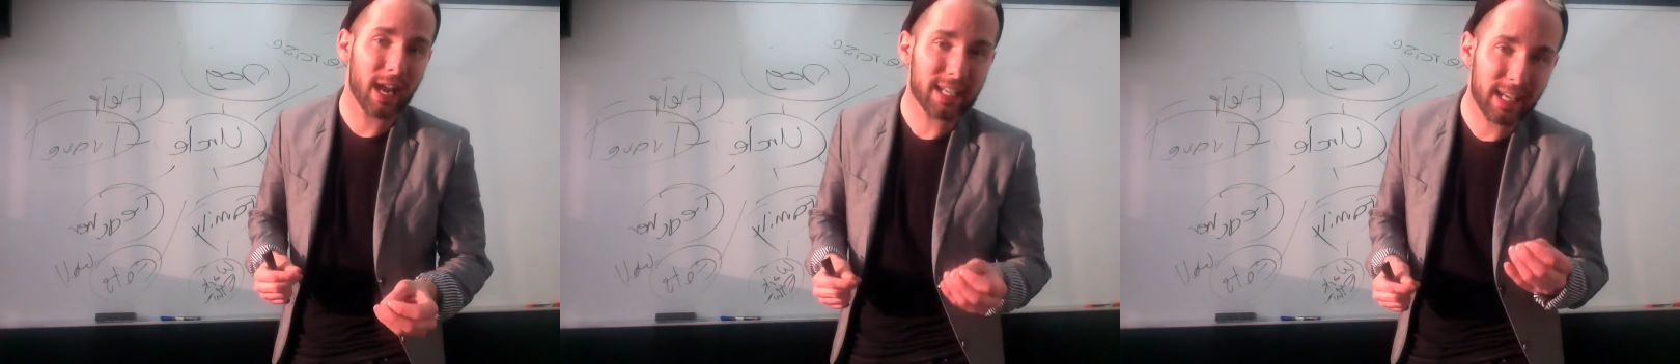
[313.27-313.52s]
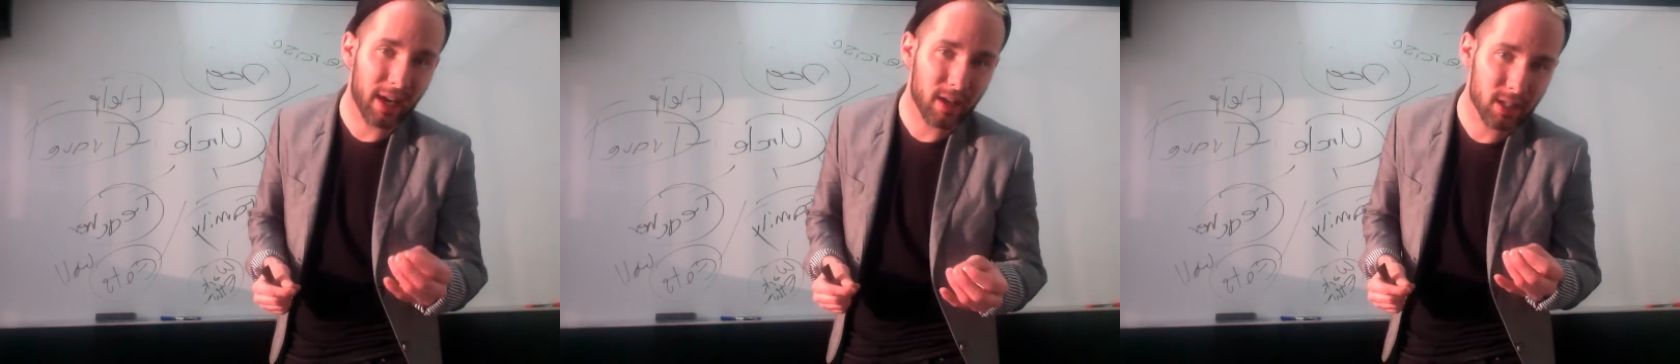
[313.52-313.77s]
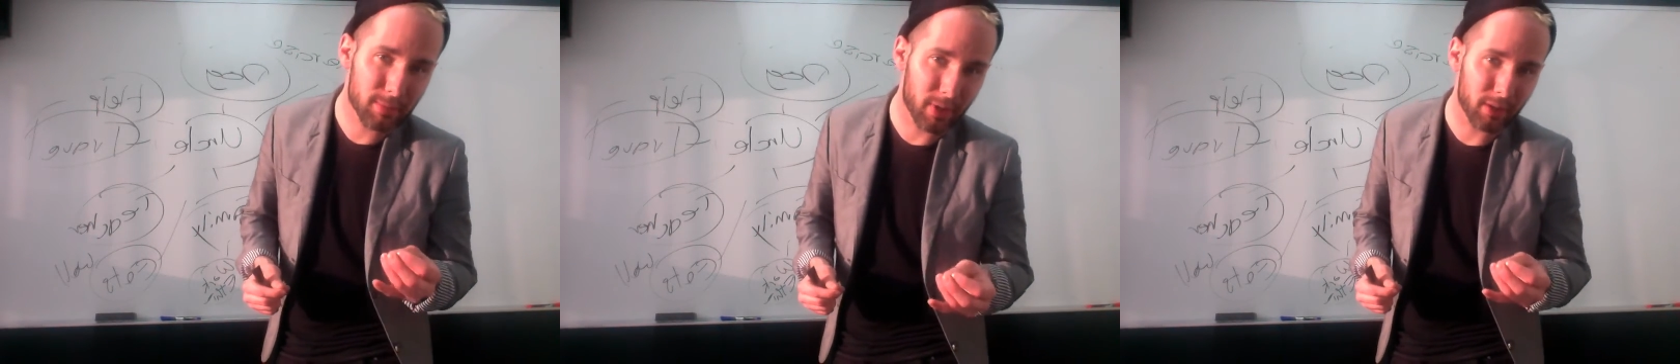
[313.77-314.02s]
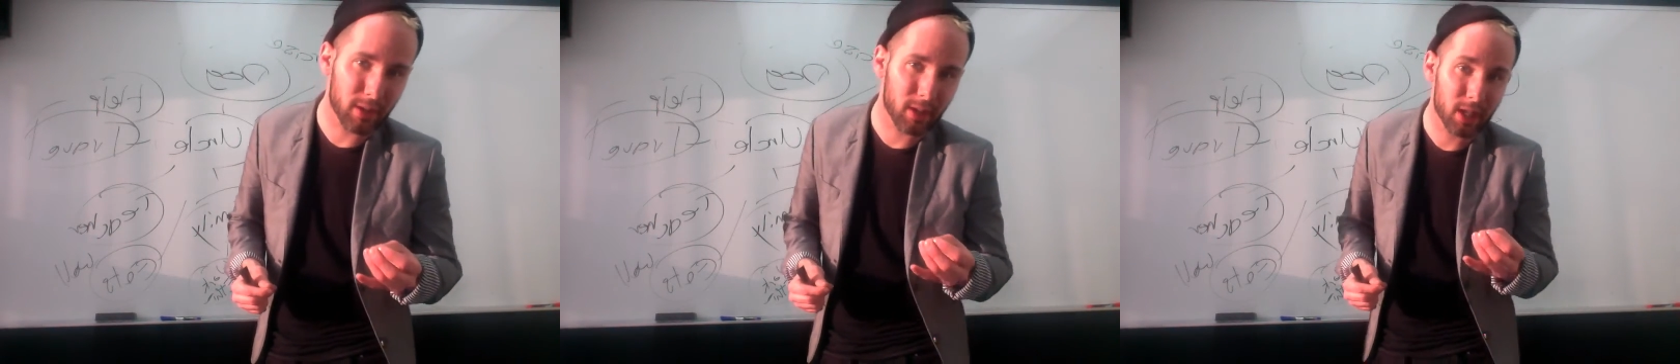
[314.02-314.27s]
and cares
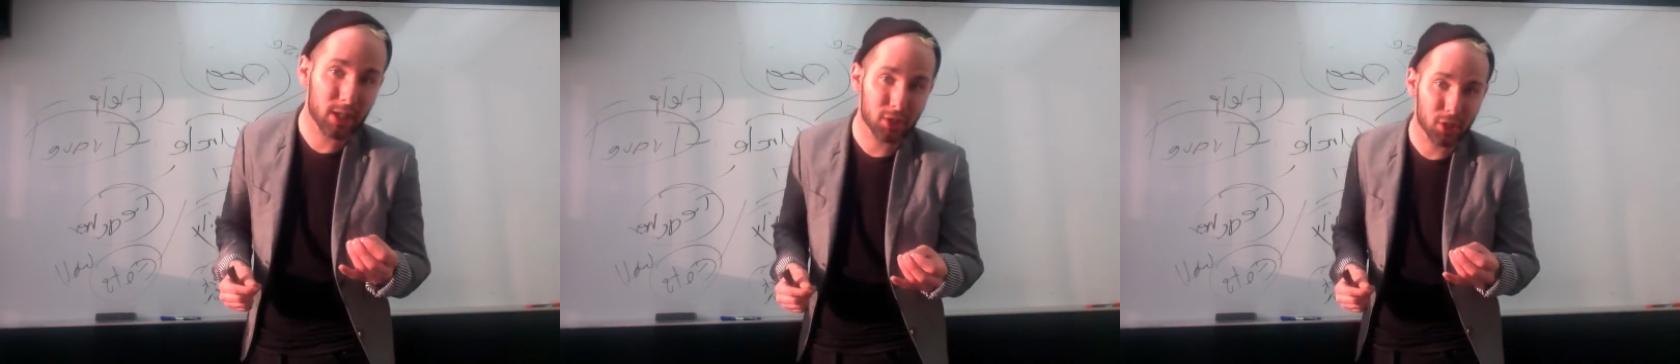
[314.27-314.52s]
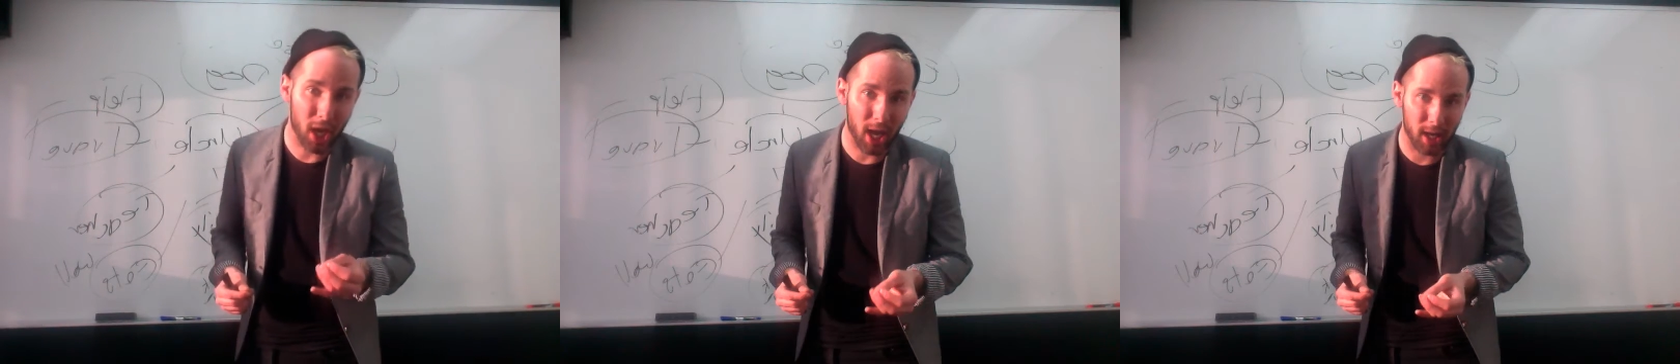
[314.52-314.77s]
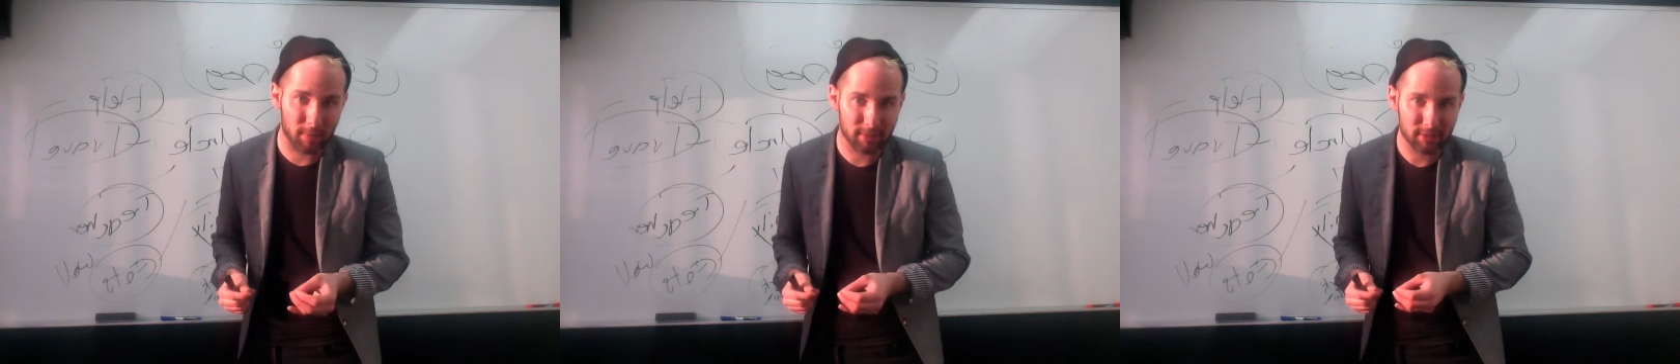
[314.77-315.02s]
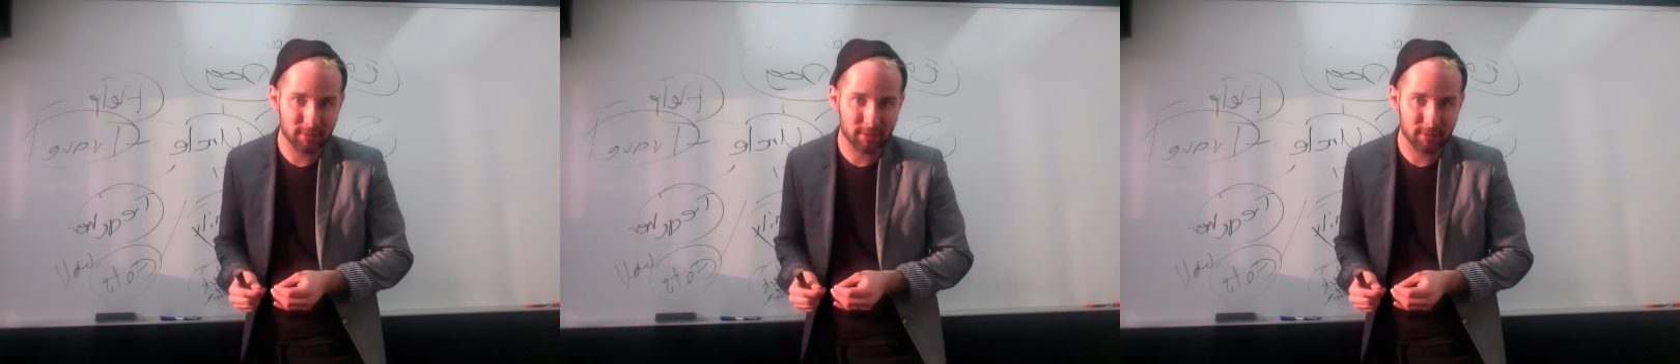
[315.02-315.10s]
about his job.